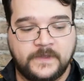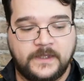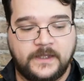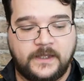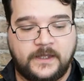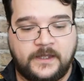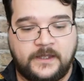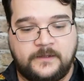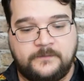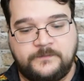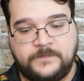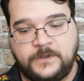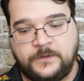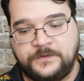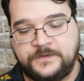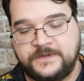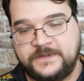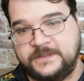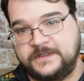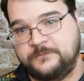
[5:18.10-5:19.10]
The
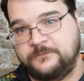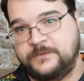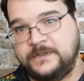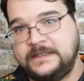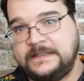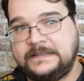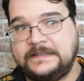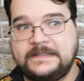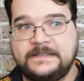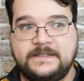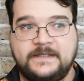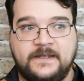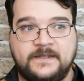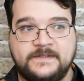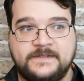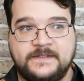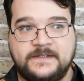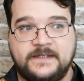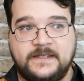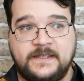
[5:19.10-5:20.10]
only thing that really
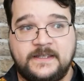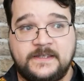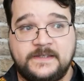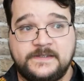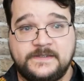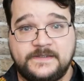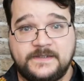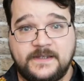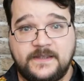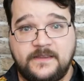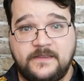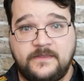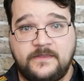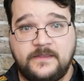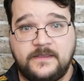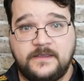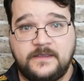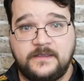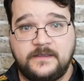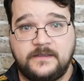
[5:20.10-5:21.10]
does it is
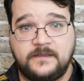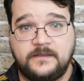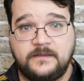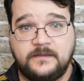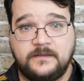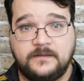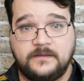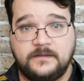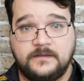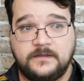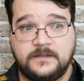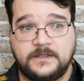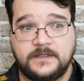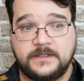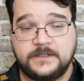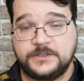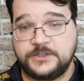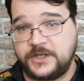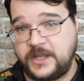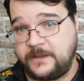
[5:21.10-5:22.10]
the
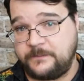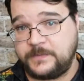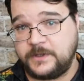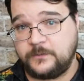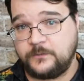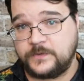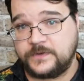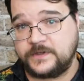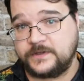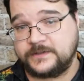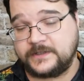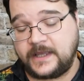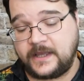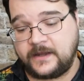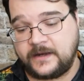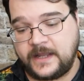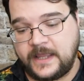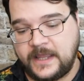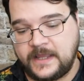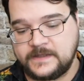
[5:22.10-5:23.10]
champion with their lay
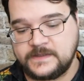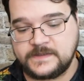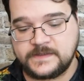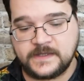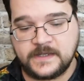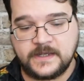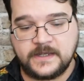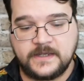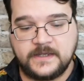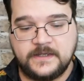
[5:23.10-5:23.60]
on hands,